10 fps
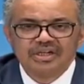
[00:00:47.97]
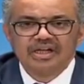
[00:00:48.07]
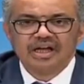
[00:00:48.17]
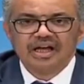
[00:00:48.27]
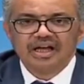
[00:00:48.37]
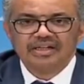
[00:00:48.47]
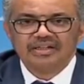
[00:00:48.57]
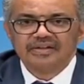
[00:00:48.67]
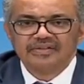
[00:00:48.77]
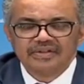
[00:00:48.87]
and
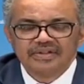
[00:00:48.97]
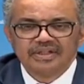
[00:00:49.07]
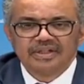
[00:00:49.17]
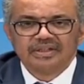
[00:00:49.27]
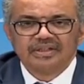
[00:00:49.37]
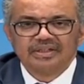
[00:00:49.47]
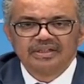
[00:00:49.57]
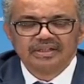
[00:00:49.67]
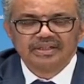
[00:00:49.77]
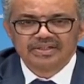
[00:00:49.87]
physical
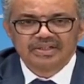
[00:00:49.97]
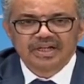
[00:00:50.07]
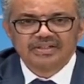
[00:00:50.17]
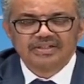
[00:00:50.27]
distancing.